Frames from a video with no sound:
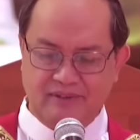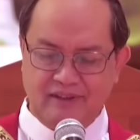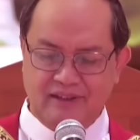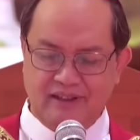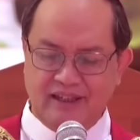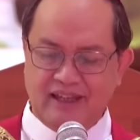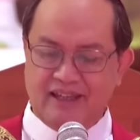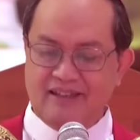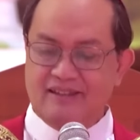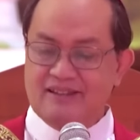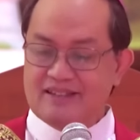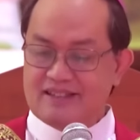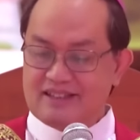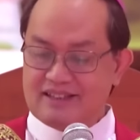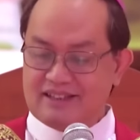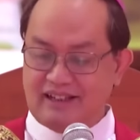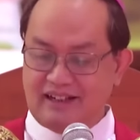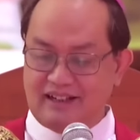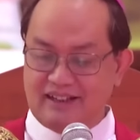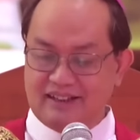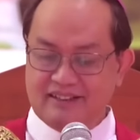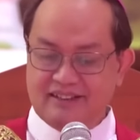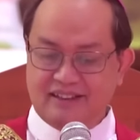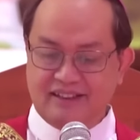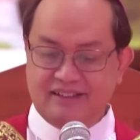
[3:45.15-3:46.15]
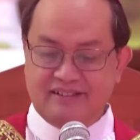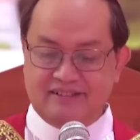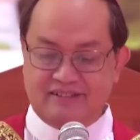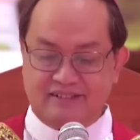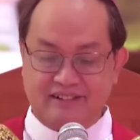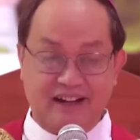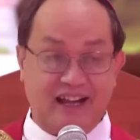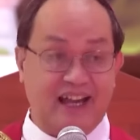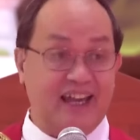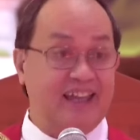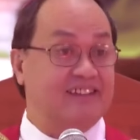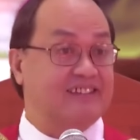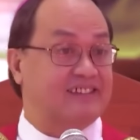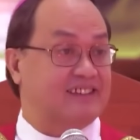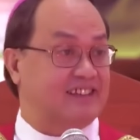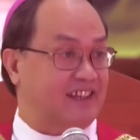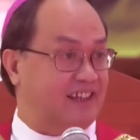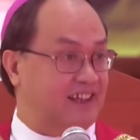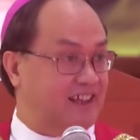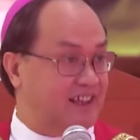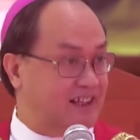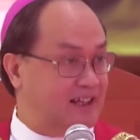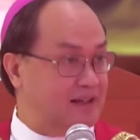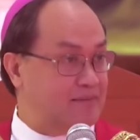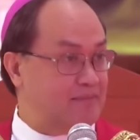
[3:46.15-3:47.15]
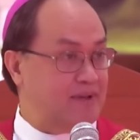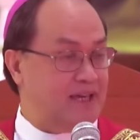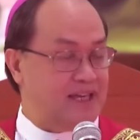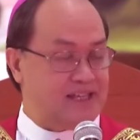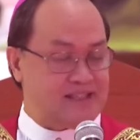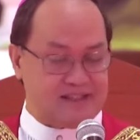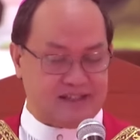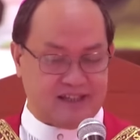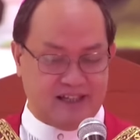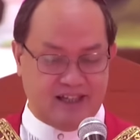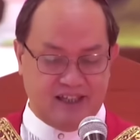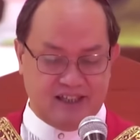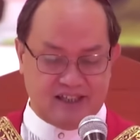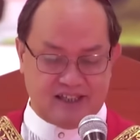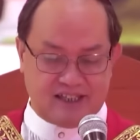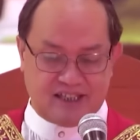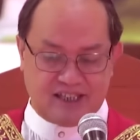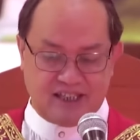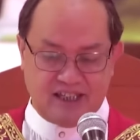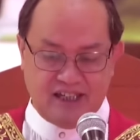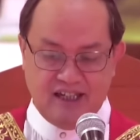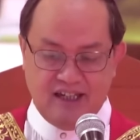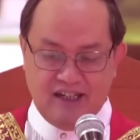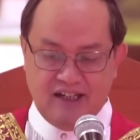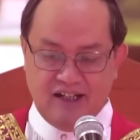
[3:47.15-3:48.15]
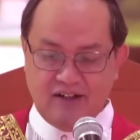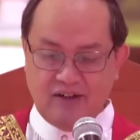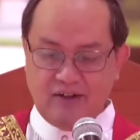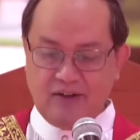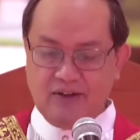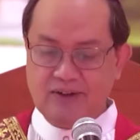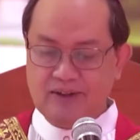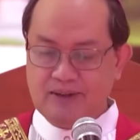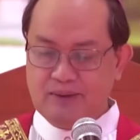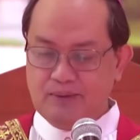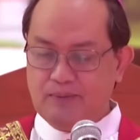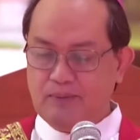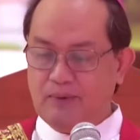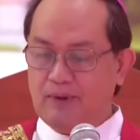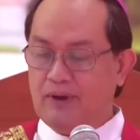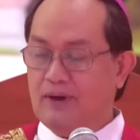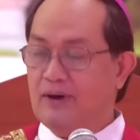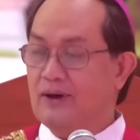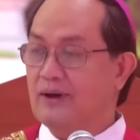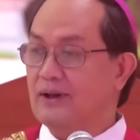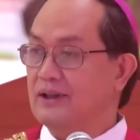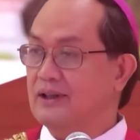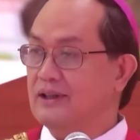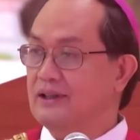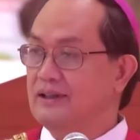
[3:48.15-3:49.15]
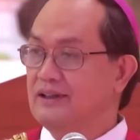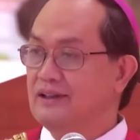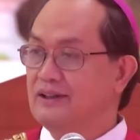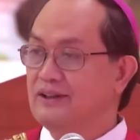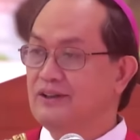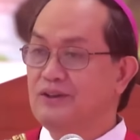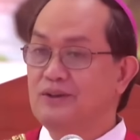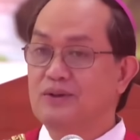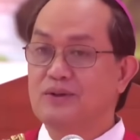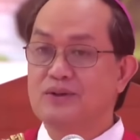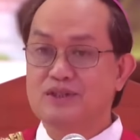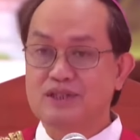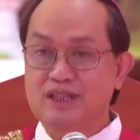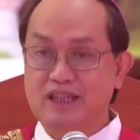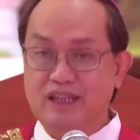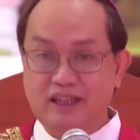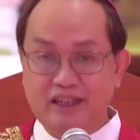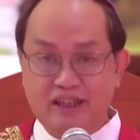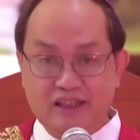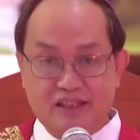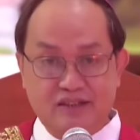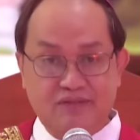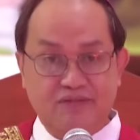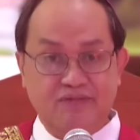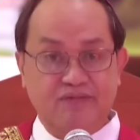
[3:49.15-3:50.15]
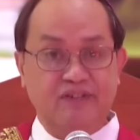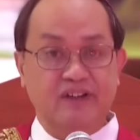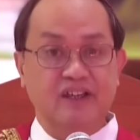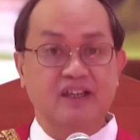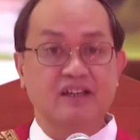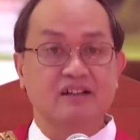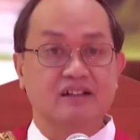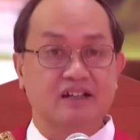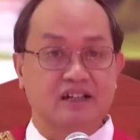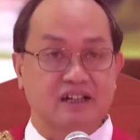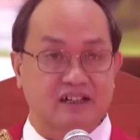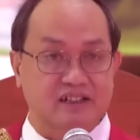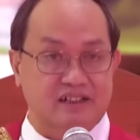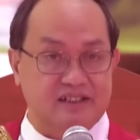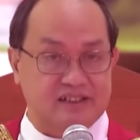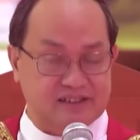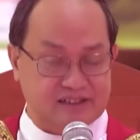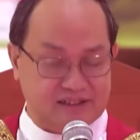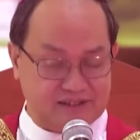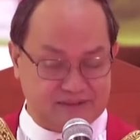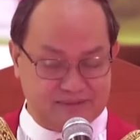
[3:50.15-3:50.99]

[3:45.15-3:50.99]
and started writing a message on the wall using its fingers.